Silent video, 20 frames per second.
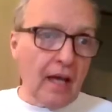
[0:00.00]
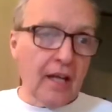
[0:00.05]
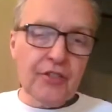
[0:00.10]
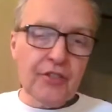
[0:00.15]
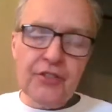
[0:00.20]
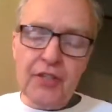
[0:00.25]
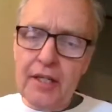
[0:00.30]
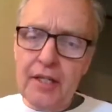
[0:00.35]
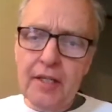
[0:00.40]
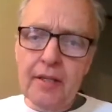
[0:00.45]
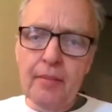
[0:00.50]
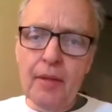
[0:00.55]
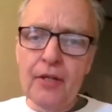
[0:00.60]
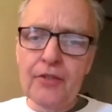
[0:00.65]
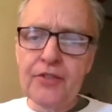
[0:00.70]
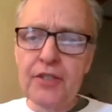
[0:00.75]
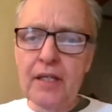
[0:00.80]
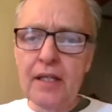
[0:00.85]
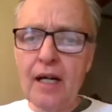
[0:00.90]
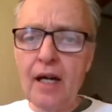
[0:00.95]
excited
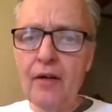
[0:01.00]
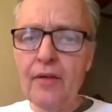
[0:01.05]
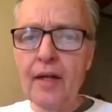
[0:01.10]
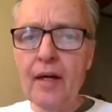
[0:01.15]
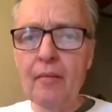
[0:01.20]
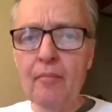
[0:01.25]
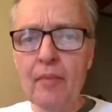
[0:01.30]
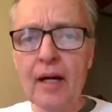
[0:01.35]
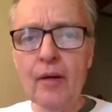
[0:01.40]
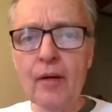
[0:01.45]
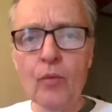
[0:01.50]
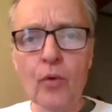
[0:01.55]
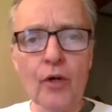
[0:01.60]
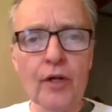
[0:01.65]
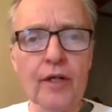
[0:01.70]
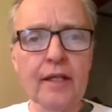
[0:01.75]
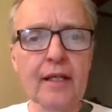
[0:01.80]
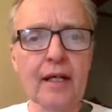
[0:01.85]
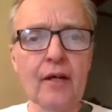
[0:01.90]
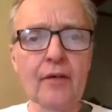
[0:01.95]
about seeing how that might
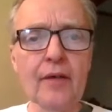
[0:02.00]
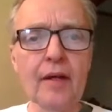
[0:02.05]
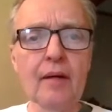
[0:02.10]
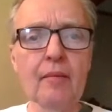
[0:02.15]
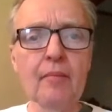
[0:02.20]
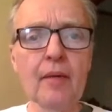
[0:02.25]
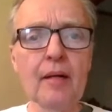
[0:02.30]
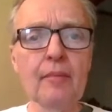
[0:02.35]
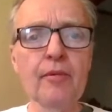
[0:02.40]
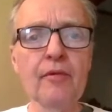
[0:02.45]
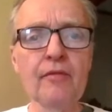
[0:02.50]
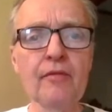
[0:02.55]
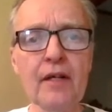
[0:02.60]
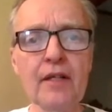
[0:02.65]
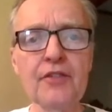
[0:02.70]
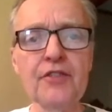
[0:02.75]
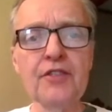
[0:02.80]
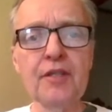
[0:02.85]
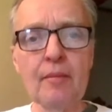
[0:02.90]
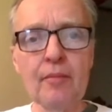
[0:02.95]
work and how that might
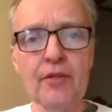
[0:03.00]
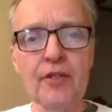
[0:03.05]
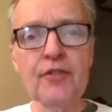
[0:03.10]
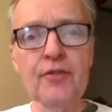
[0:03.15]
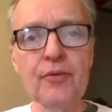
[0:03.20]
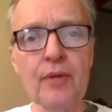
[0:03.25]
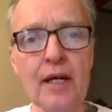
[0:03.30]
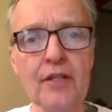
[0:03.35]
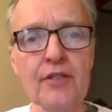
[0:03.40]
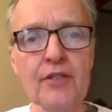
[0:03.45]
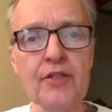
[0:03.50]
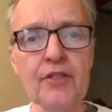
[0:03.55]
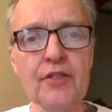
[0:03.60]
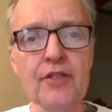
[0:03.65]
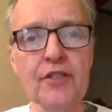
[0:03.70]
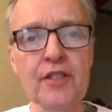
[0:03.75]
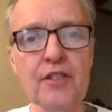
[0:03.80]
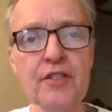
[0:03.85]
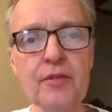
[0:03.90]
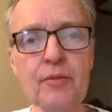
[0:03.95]
prevent some of the
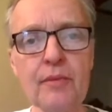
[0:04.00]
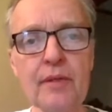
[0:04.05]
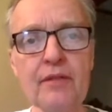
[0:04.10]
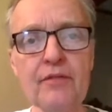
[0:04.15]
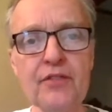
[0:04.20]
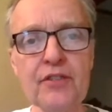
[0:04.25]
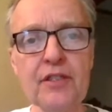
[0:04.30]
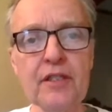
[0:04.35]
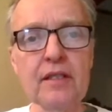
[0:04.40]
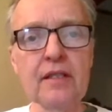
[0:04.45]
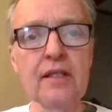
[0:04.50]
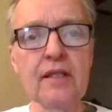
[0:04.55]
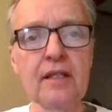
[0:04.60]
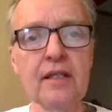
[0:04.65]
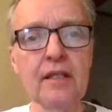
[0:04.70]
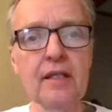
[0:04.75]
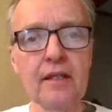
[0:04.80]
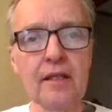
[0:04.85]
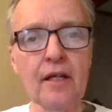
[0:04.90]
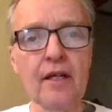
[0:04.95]
tragedies that we've seen
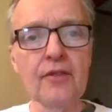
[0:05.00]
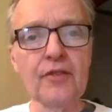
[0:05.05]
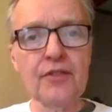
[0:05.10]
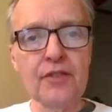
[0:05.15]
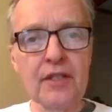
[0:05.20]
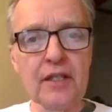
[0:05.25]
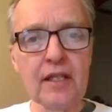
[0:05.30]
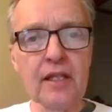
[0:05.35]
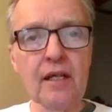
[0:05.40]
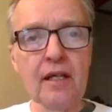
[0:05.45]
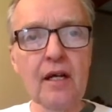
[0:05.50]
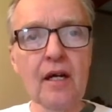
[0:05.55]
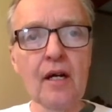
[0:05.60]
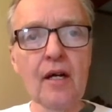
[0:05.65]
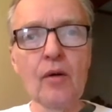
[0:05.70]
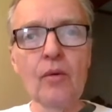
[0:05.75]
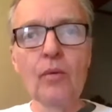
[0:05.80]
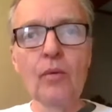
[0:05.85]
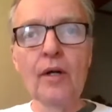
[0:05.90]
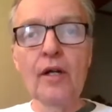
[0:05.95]
in our city
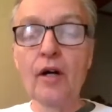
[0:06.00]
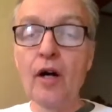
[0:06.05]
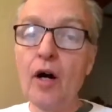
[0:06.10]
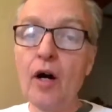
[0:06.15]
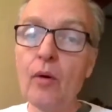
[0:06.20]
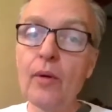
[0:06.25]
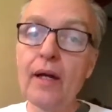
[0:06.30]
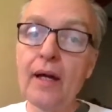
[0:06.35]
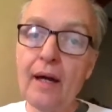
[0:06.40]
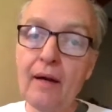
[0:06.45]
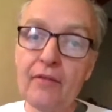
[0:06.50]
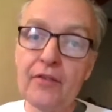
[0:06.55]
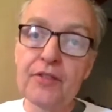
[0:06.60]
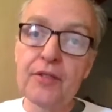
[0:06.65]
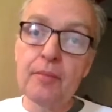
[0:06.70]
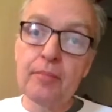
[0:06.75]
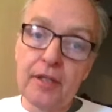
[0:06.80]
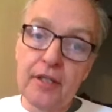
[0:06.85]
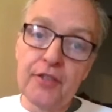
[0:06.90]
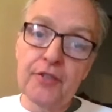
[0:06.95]
when all we have
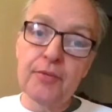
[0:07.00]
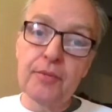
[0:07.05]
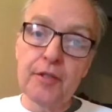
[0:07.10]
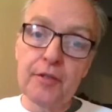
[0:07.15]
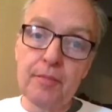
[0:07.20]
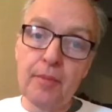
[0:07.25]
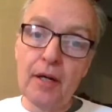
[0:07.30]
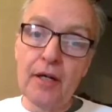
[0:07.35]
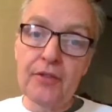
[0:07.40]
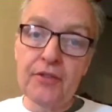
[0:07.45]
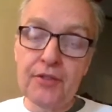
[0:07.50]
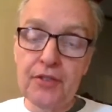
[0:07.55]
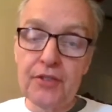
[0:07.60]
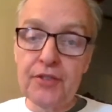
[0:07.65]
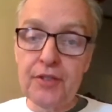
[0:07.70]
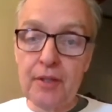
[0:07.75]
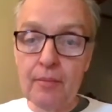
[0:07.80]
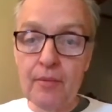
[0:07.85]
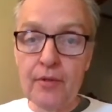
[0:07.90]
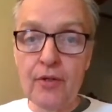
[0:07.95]
is a police response
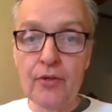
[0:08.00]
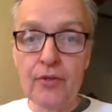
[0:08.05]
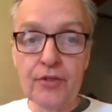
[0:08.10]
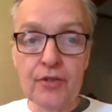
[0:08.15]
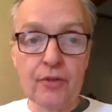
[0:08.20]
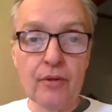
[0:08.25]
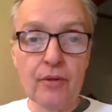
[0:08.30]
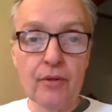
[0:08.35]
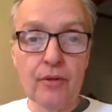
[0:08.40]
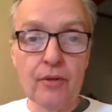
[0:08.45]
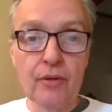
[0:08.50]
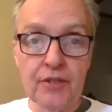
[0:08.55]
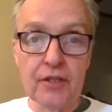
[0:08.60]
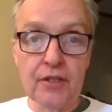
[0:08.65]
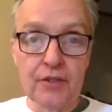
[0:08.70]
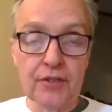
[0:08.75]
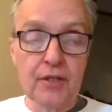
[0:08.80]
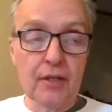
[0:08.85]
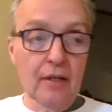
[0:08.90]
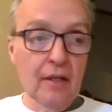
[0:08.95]
to some of those
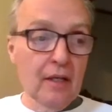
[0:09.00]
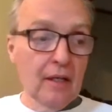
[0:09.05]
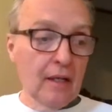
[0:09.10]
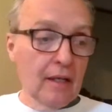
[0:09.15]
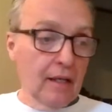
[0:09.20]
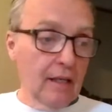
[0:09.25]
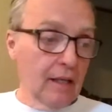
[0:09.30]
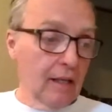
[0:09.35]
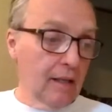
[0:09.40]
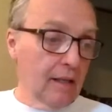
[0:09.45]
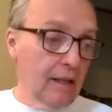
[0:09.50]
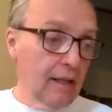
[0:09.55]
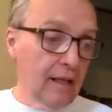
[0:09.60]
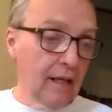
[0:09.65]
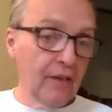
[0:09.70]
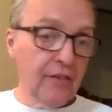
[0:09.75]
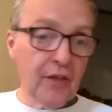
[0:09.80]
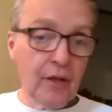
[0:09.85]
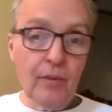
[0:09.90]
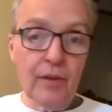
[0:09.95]
crises.
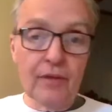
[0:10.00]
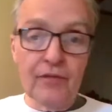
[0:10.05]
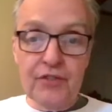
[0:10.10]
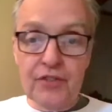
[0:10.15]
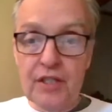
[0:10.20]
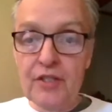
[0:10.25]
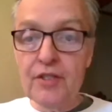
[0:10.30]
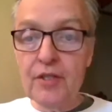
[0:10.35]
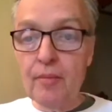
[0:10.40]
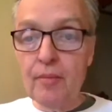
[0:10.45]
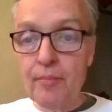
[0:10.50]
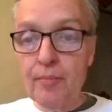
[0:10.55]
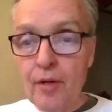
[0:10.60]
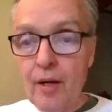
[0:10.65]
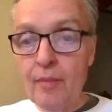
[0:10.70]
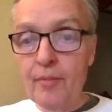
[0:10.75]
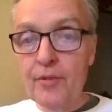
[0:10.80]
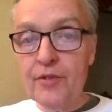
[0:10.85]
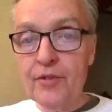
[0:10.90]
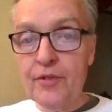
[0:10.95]
And I think we've seen some
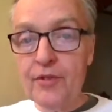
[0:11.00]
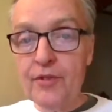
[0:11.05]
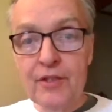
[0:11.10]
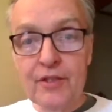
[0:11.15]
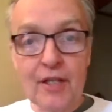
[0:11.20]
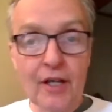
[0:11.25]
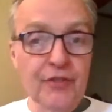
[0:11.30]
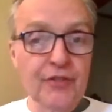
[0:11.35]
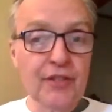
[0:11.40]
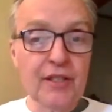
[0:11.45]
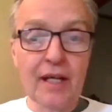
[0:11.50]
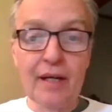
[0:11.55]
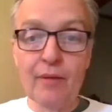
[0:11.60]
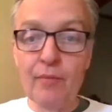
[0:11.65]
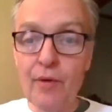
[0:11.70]
promising results,